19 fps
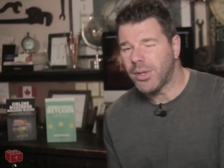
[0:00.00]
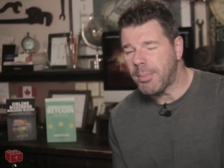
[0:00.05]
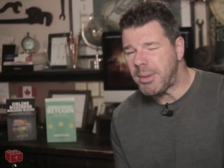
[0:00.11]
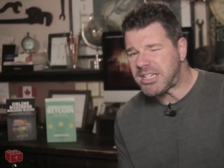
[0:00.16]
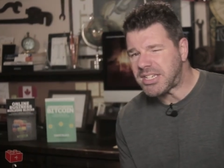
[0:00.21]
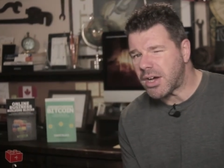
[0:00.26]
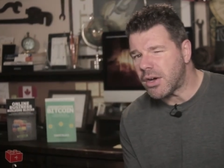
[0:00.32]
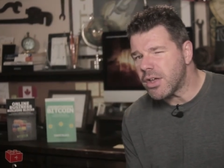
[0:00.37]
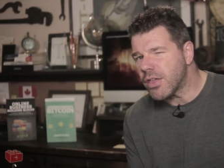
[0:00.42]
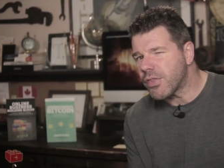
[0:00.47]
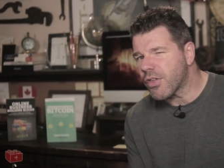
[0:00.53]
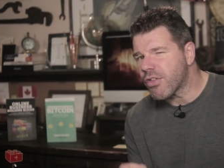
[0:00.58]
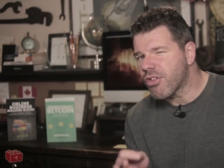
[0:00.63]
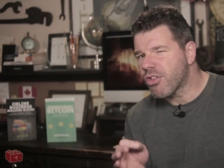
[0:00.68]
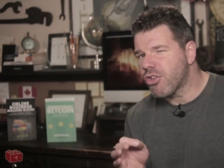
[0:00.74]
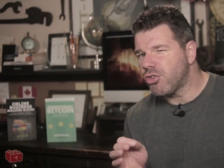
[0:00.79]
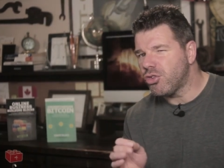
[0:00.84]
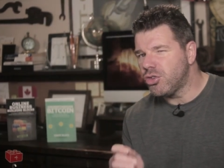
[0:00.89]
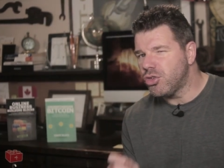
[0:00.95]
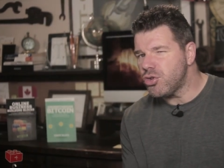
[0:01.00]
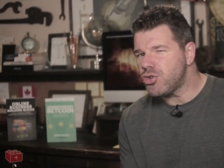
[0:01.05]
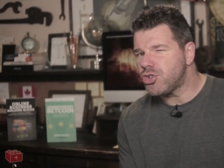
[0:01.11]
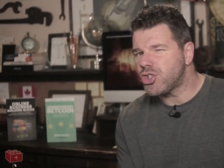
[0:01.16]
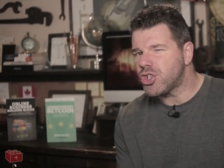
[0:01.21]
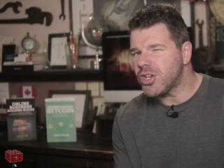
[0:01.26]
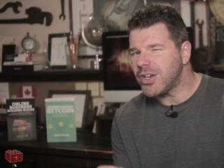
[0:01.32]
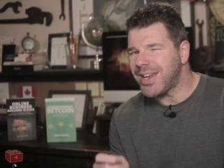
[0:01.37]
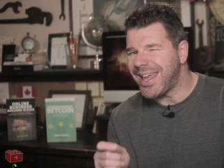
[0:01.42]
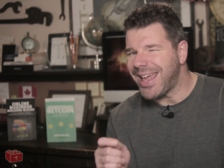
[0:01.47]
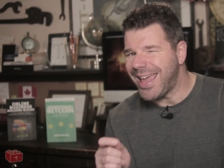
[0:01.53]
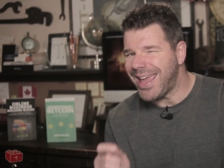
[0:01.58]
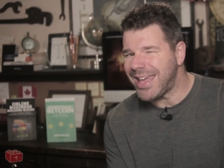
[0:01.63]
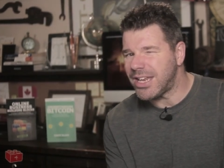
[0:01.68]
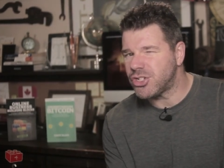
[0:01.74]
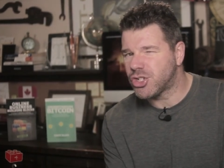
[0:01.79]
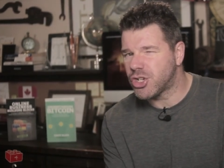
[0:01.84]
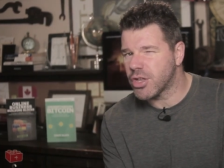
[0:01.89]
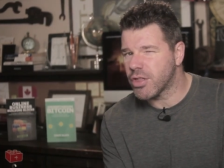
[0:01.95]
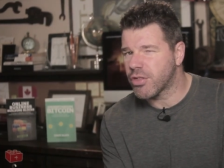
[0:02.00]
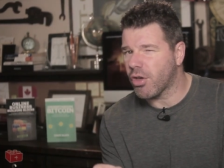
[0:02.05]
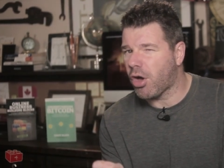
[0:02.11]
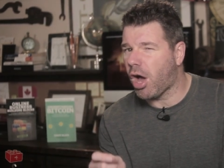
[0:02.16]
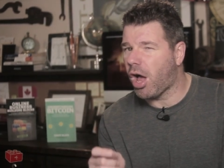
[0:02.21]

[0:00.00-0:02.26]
let me tell you, the solution hinges